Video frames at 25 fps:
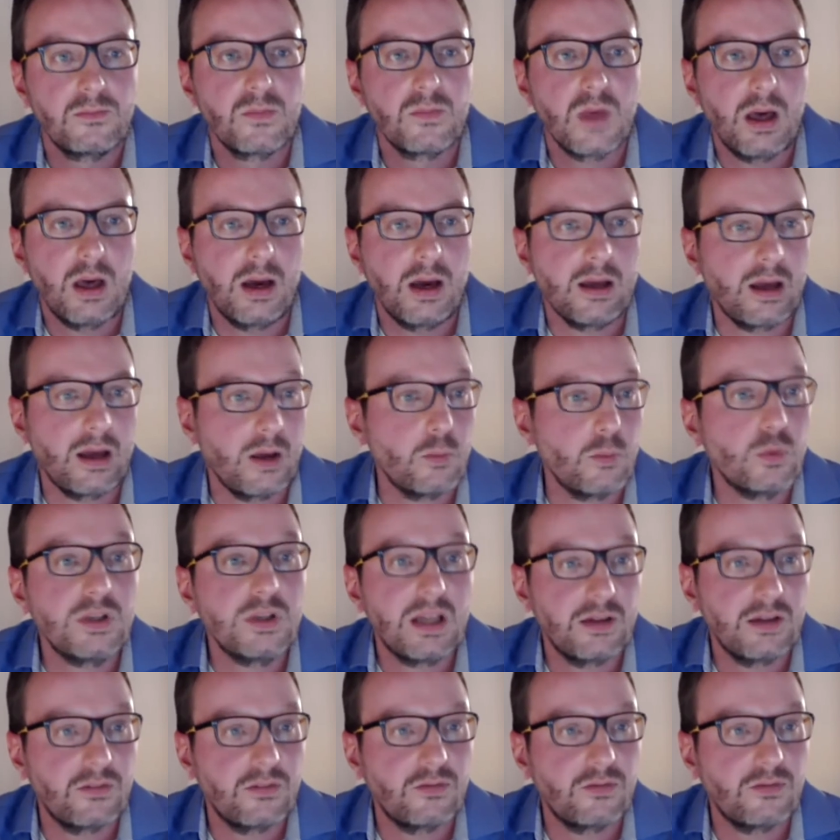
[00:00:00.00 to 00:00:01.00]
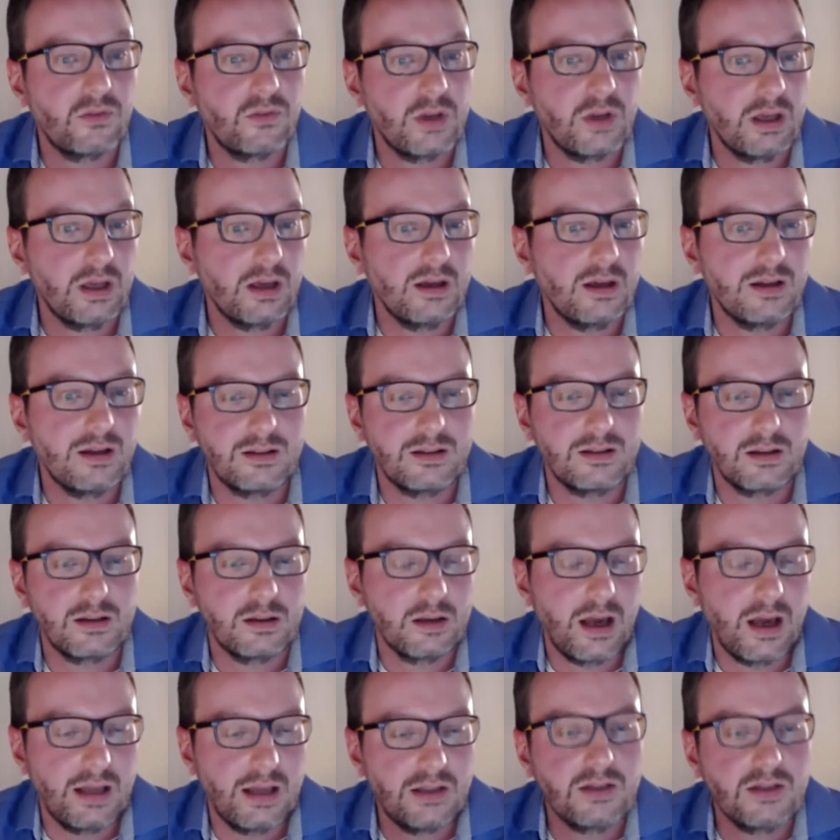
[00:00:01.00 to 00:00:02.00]
I would have
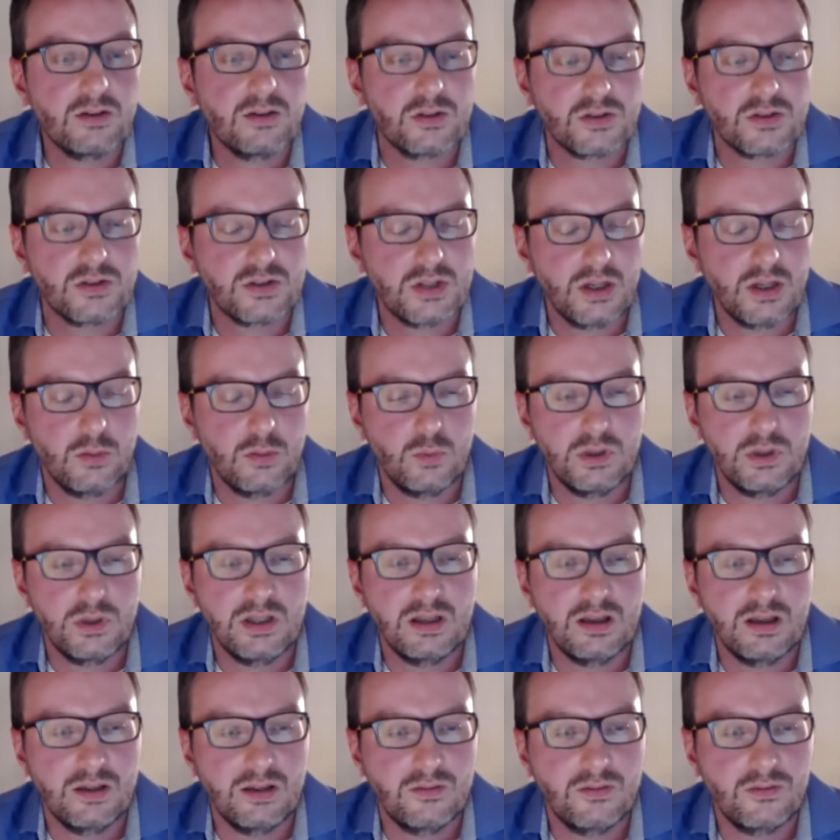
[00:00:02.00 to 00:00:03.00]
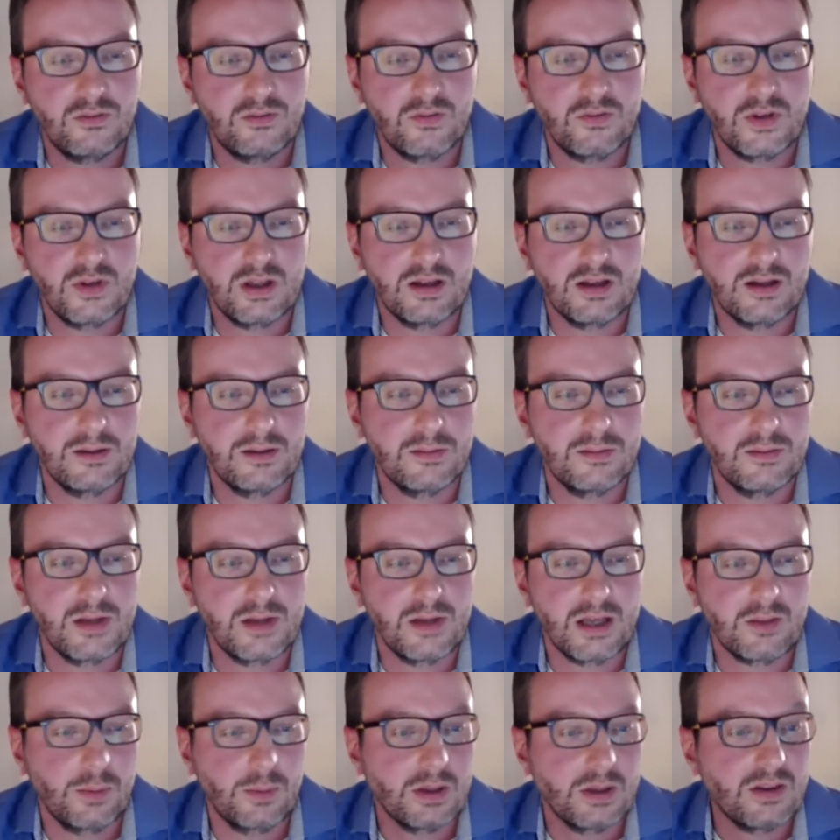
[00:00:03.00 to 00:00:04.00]
ideas, I would have
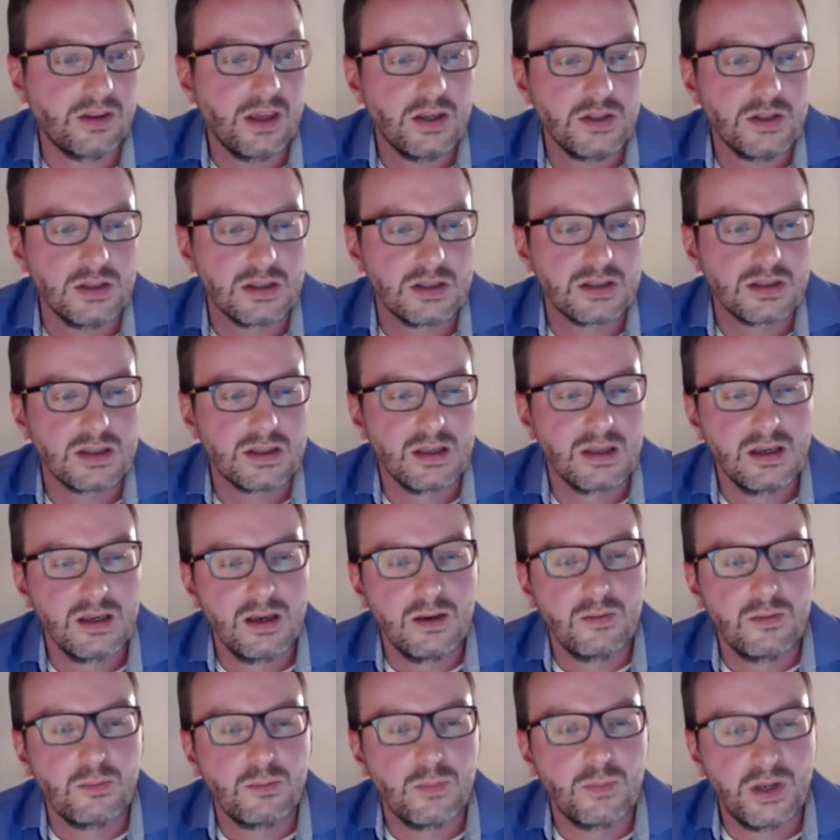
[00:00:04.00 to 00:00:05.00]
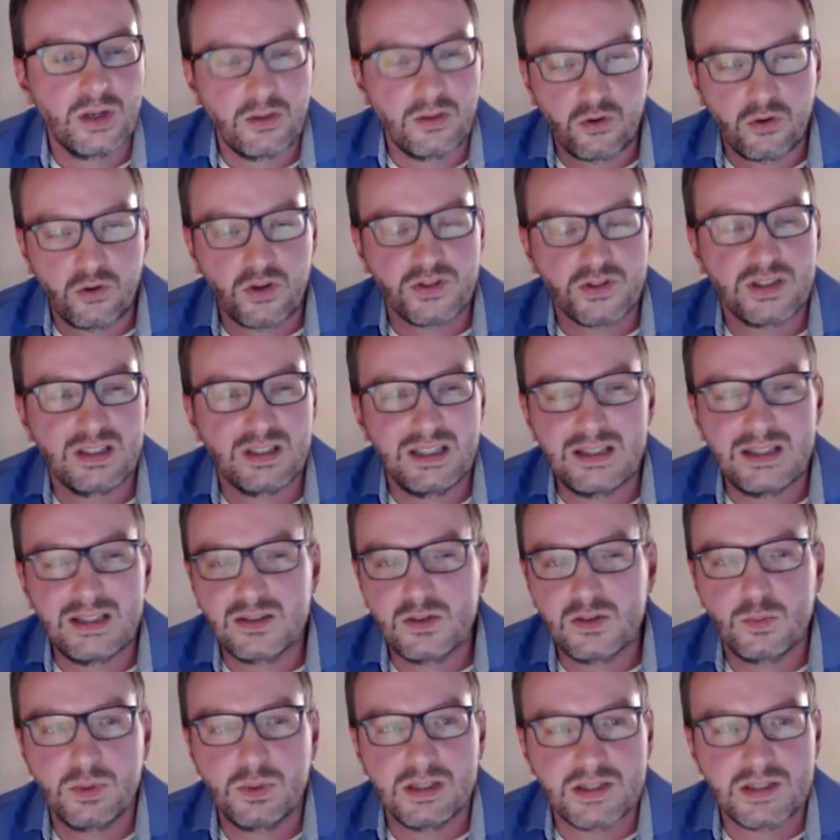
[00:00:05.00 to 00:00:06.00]
expectations, but of course it needs to
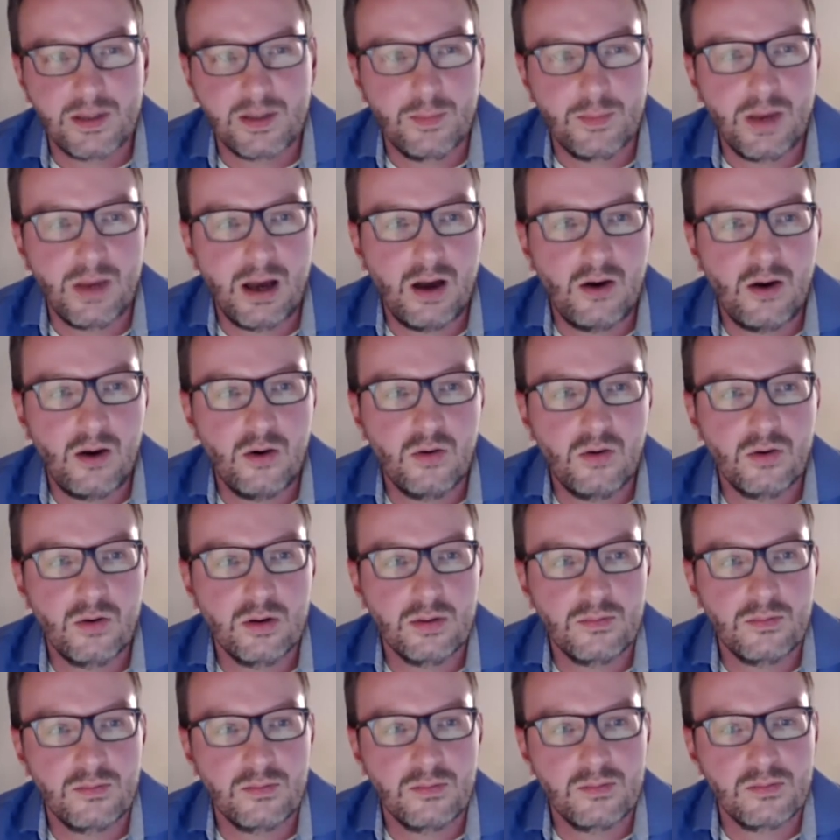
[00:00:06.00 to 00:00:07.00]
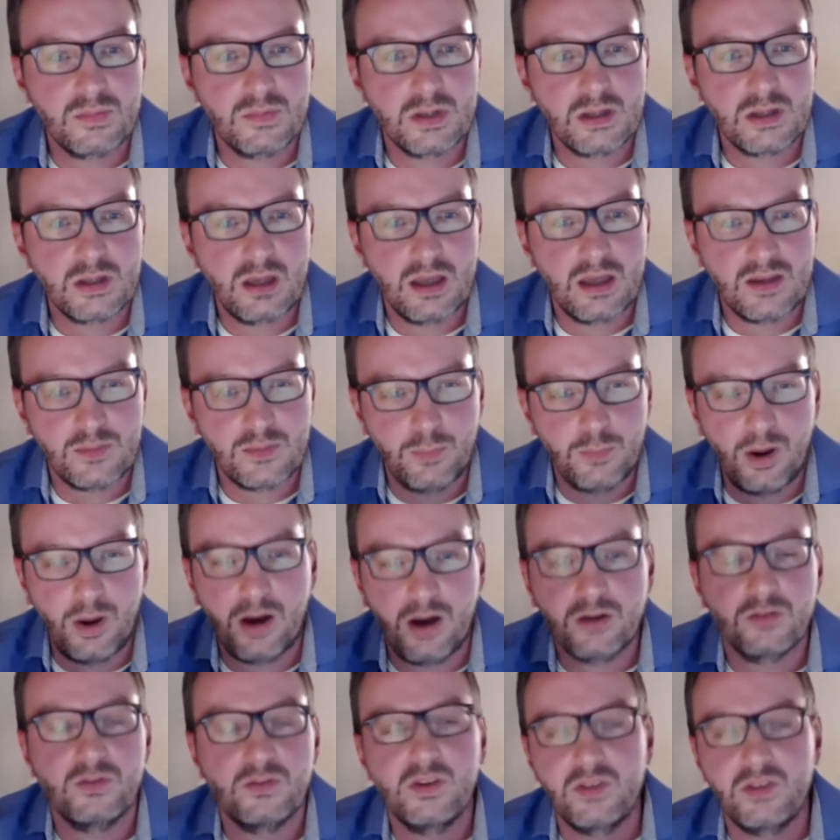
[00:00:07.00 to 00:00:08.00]
be somehow as part
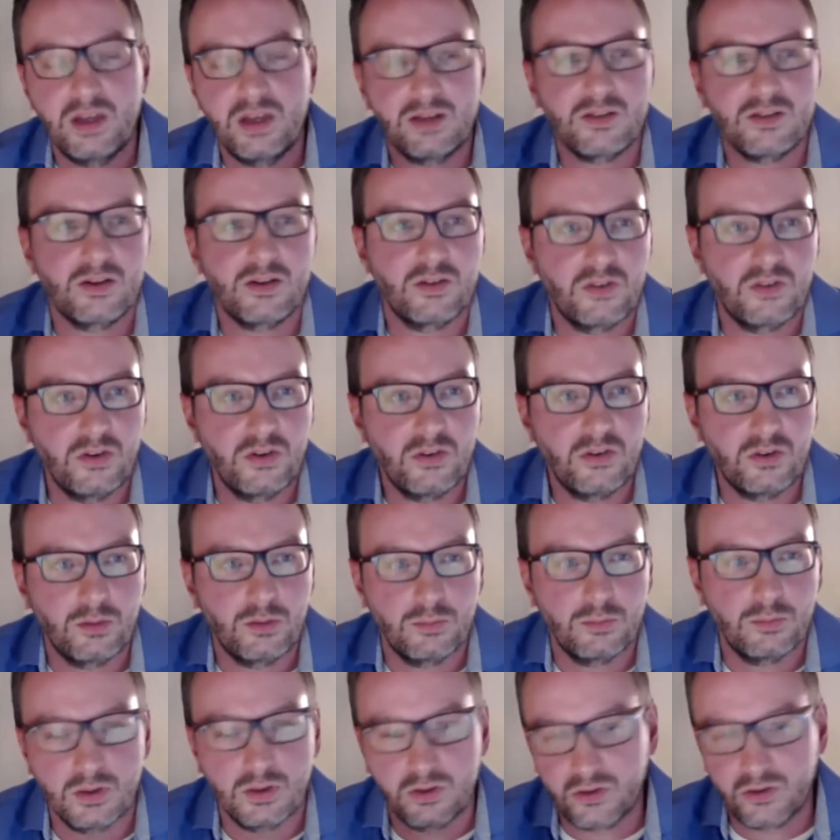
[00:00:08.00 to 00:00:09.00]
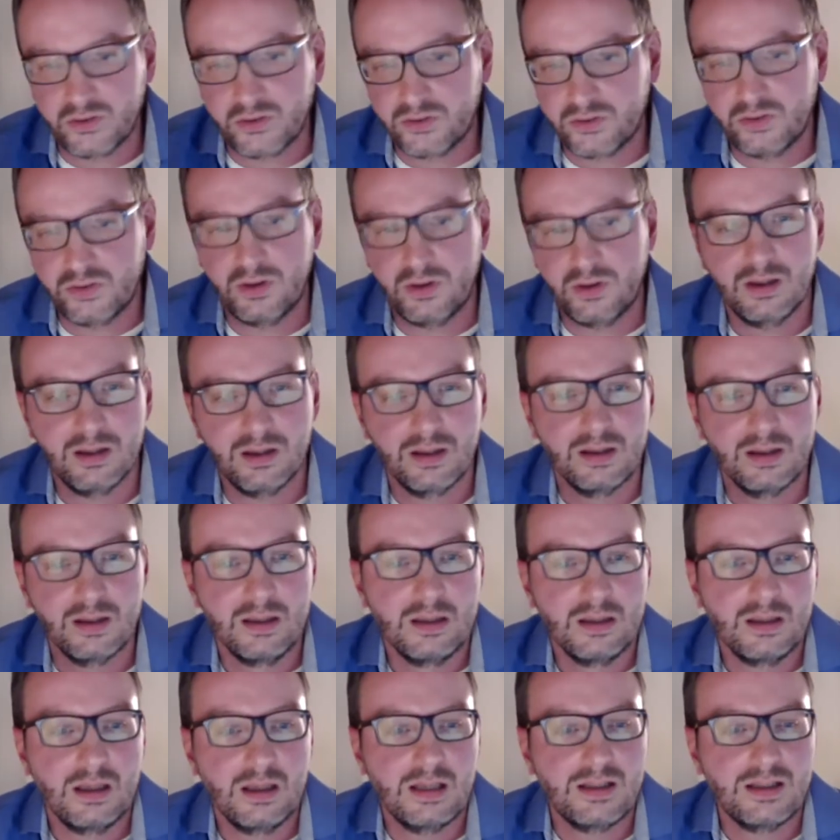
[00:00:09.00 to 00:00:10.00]
of this entire system, because
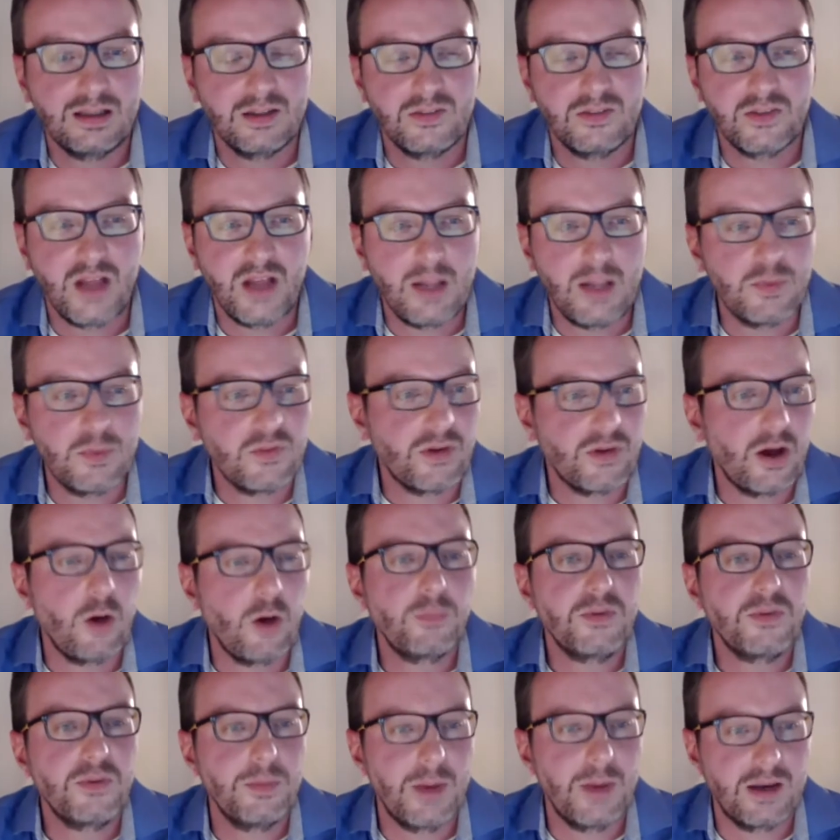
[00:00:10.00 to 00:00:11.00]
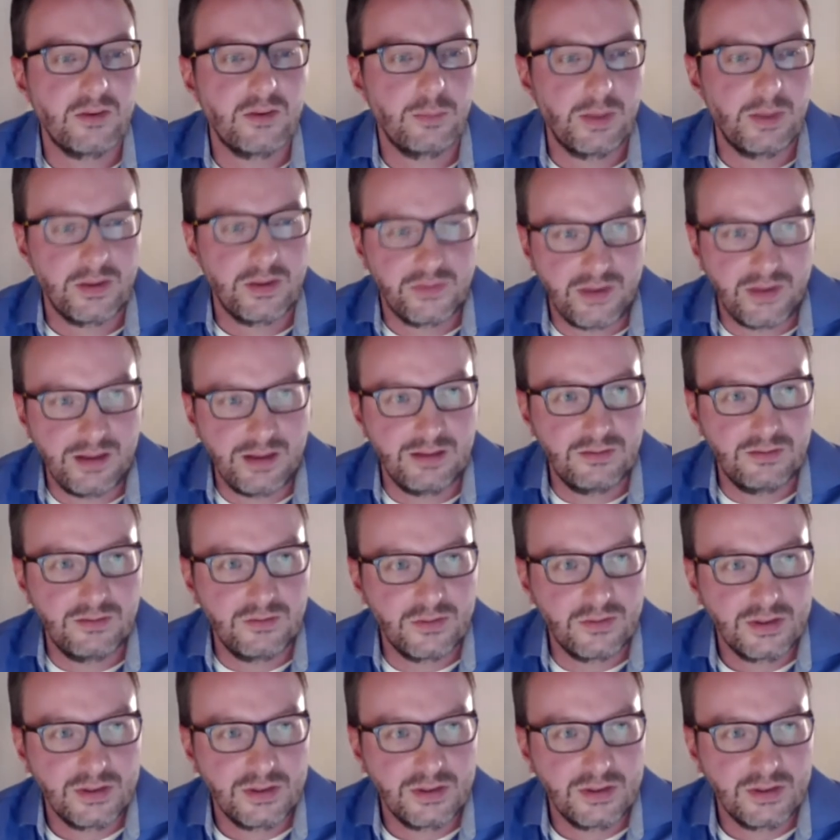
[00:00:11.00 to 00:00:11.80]
it doesn't help if I optimize myself